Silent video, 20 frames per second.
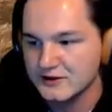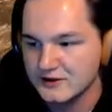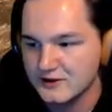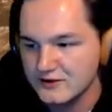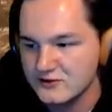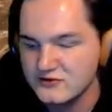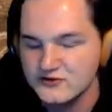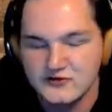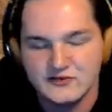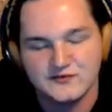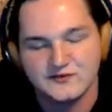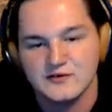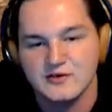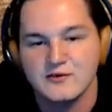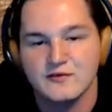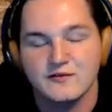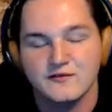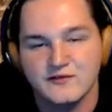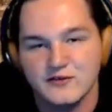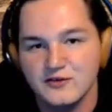going to use this for a
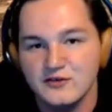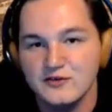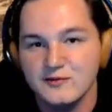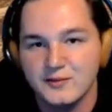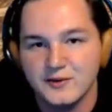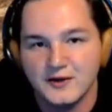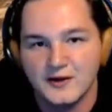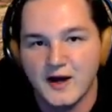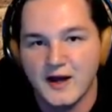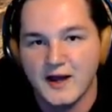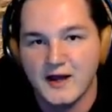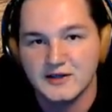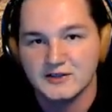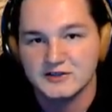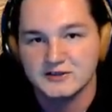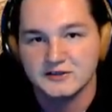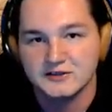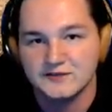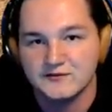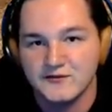review, but I
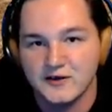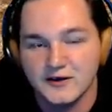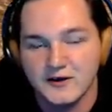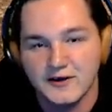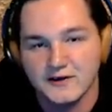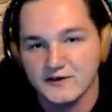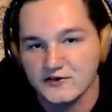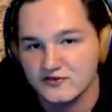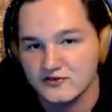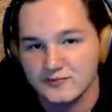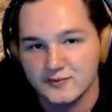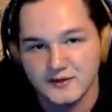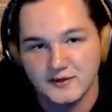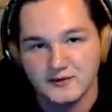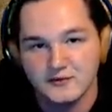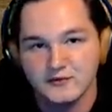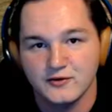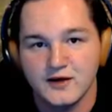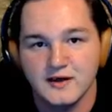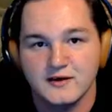actually felt like this would be a
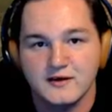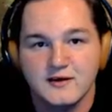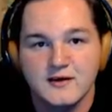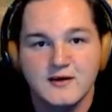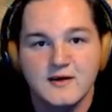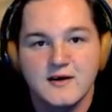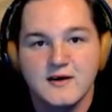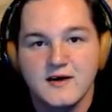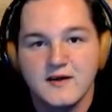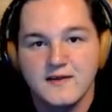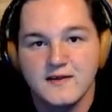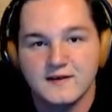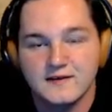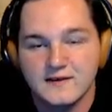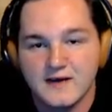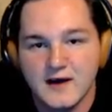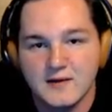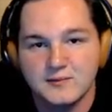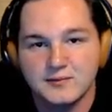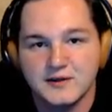great thing to
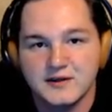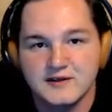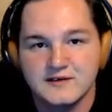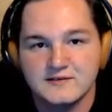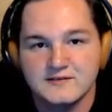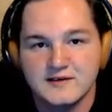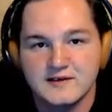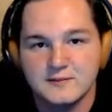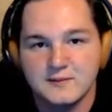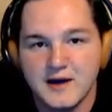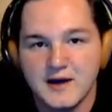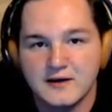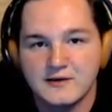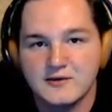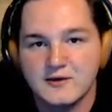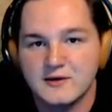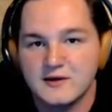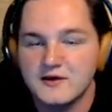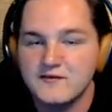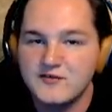have playing inside the
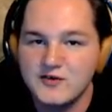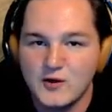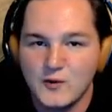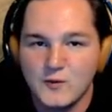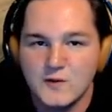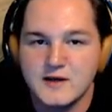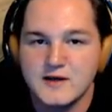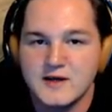background. If you don't want to